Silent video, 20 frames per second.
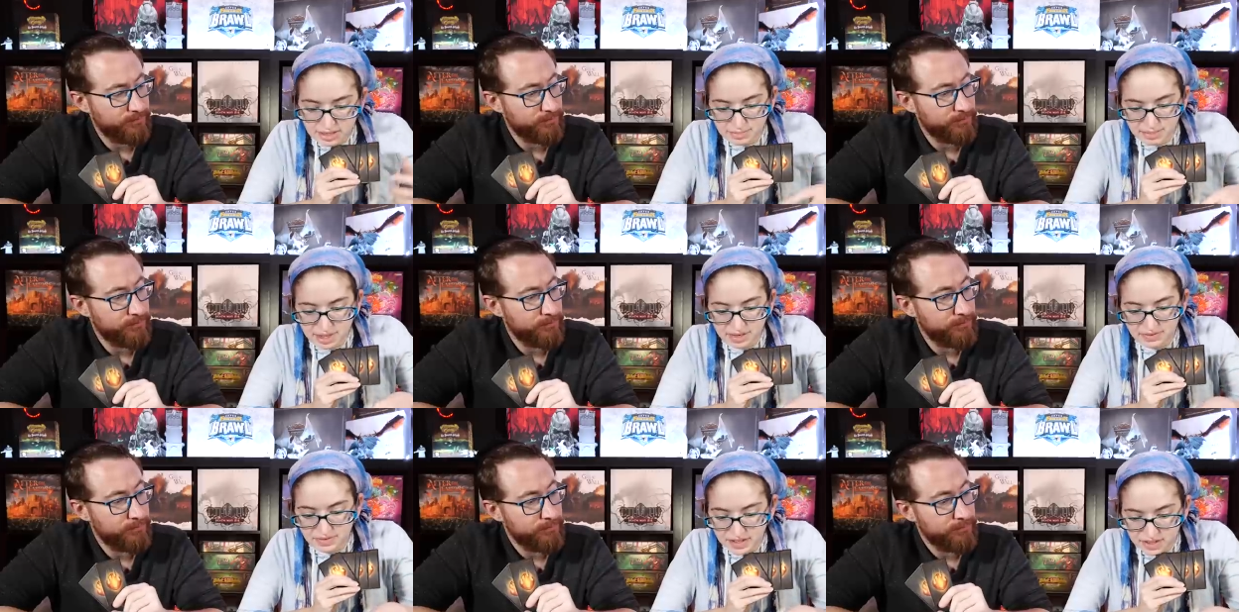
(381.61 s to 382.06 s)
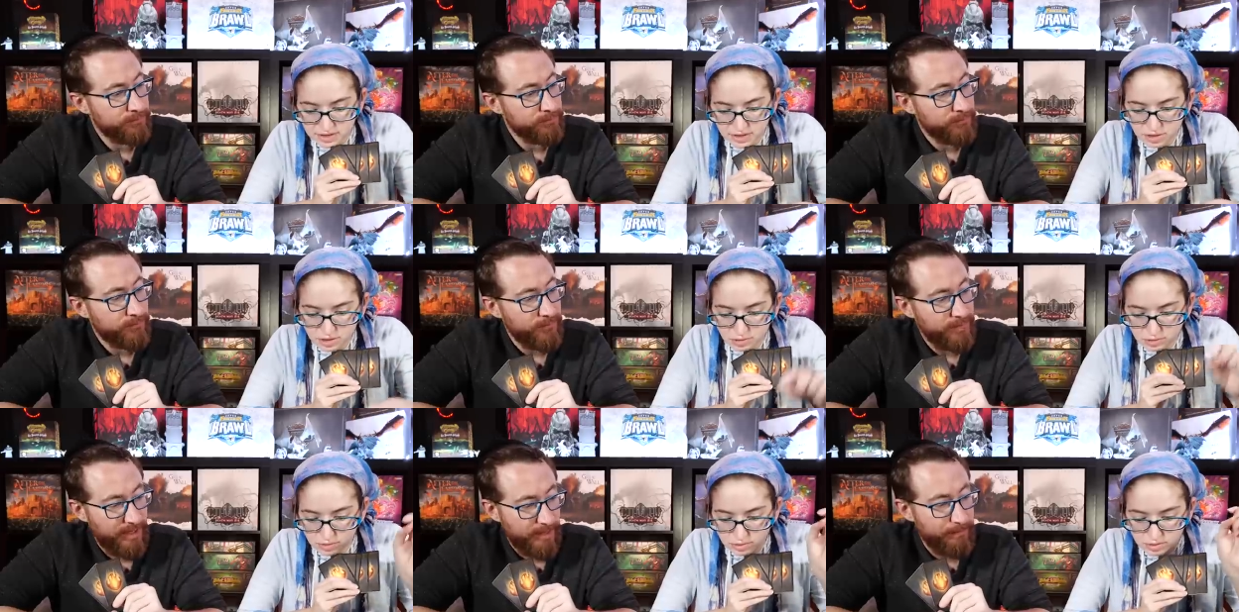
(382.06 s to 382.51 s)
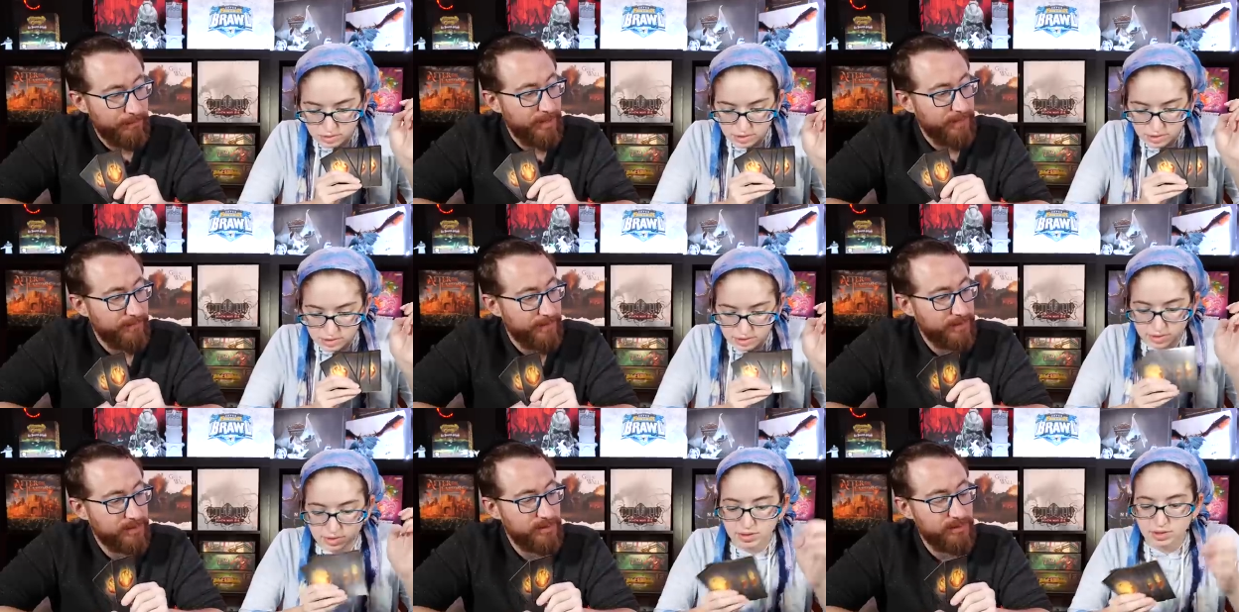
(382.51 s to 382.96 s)
Speaker 1: says main phase two. Yep,
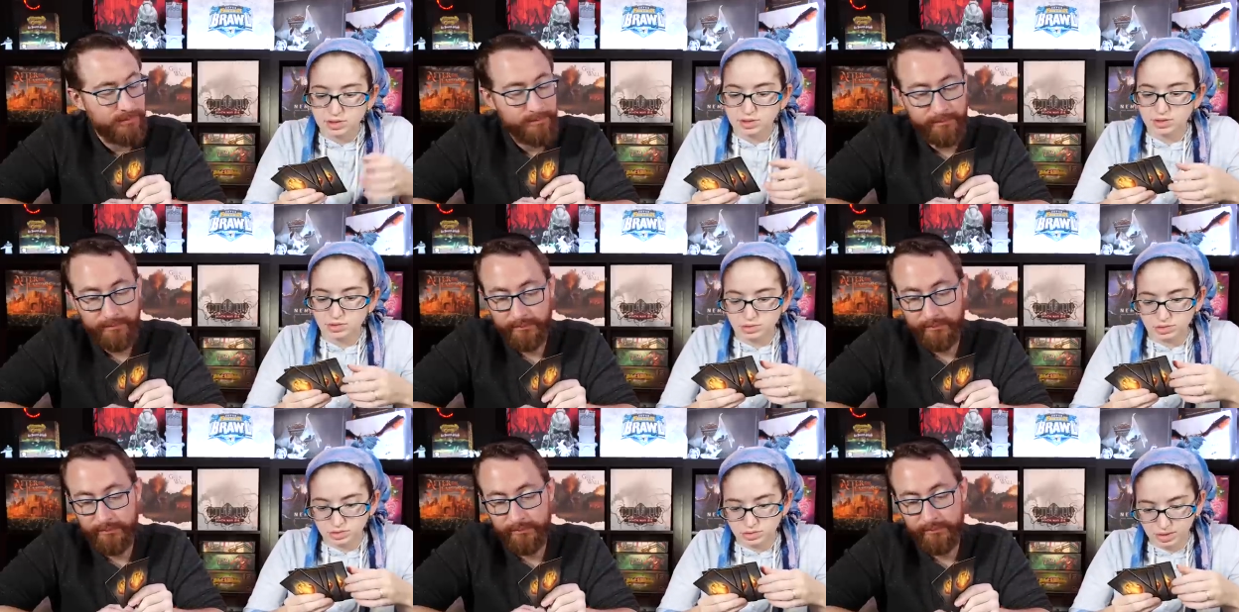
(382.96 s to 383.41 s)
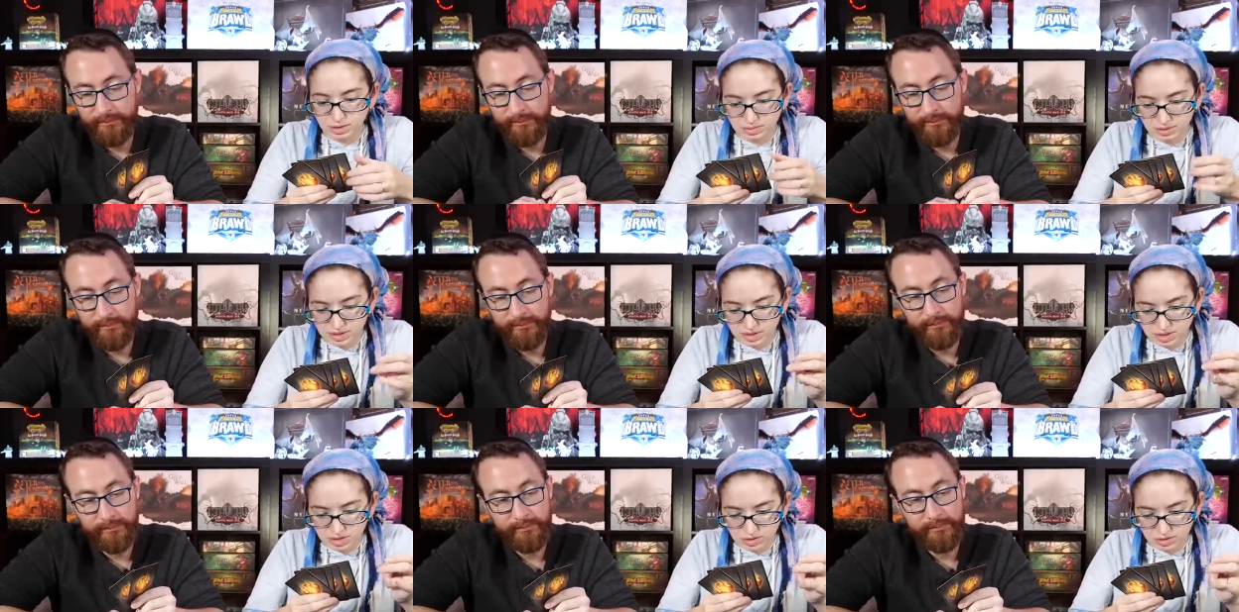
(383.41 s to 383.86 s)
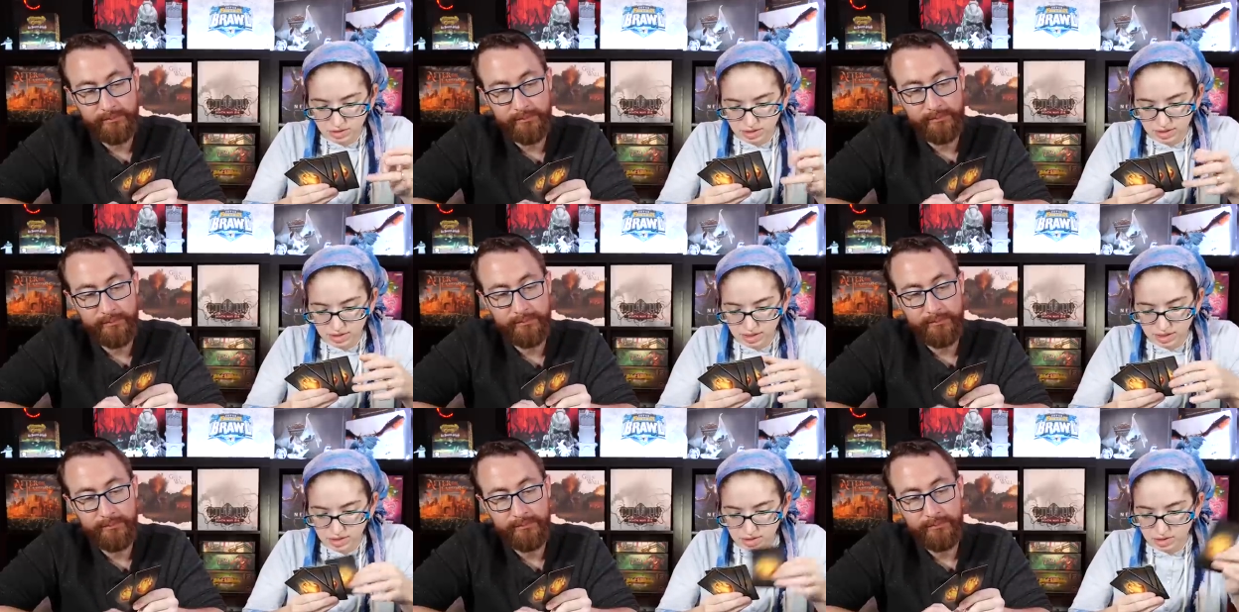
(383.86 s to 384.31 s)
main phase two. Cool. Do I want to do
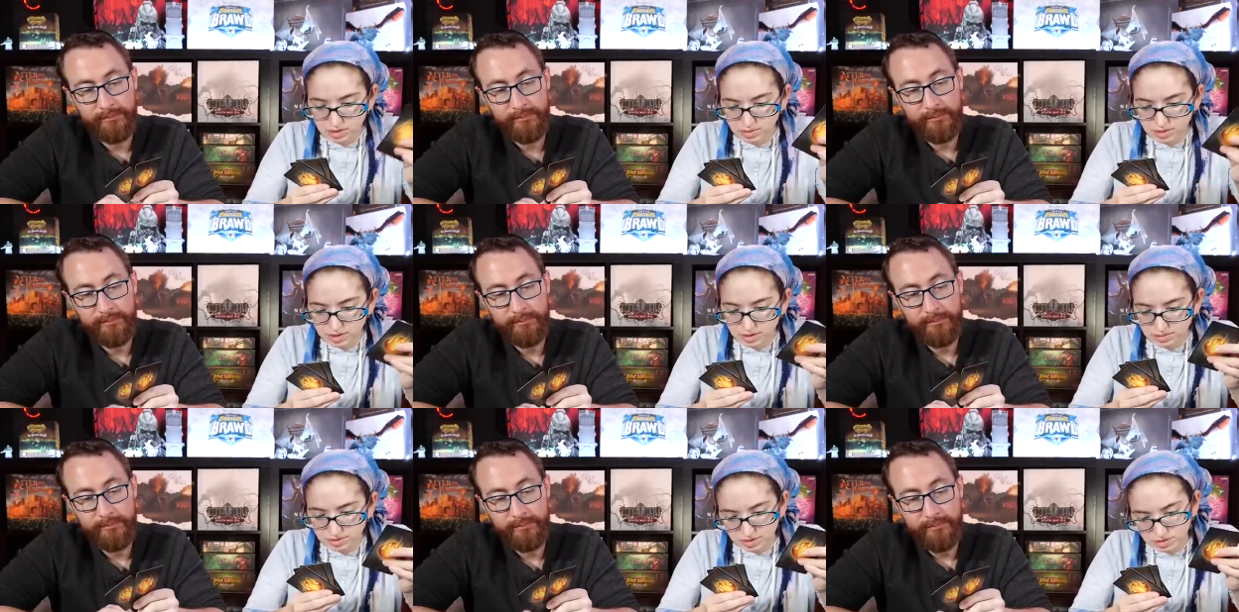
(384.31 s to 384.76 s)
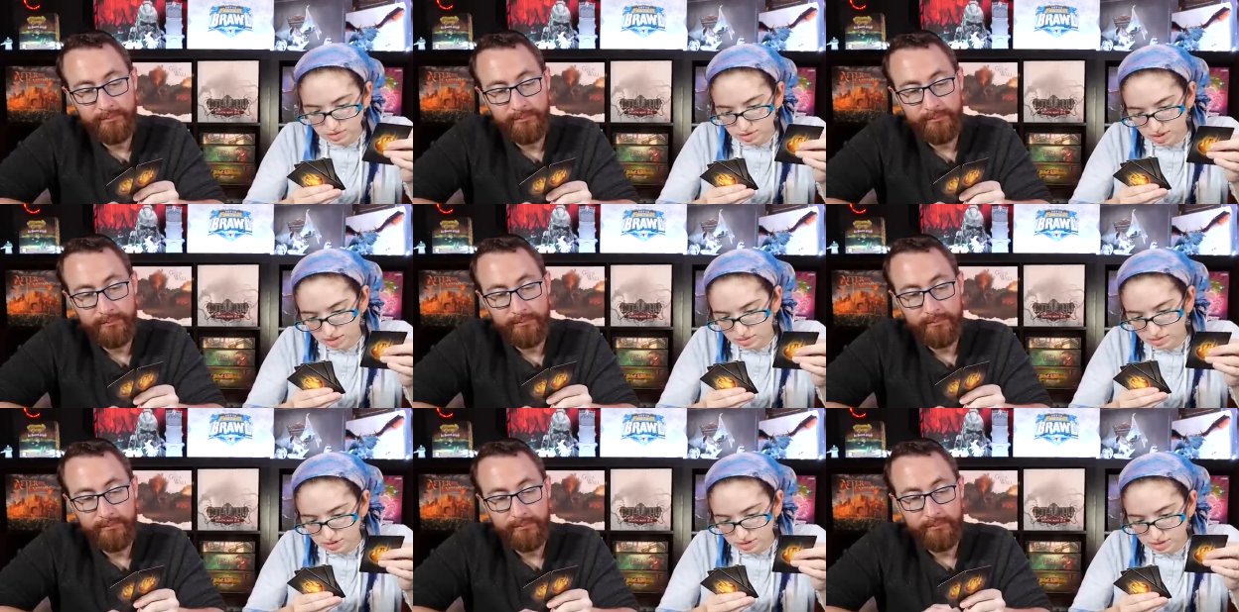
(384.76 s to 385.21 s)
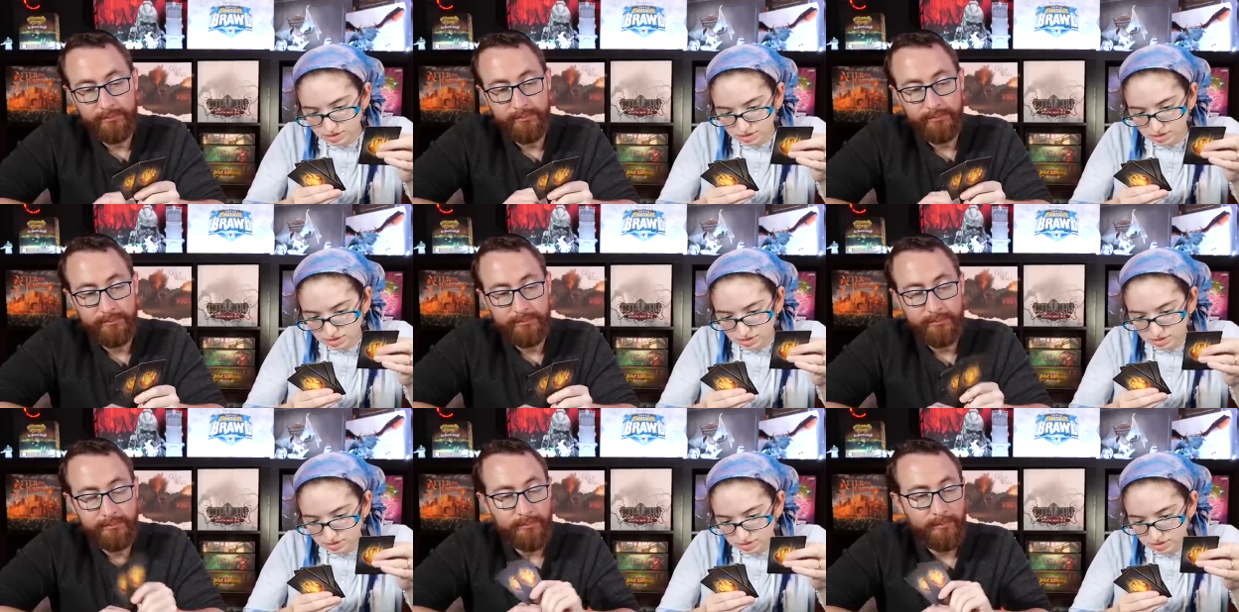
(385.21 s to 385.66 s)
any of that? No, I don't want to do that one.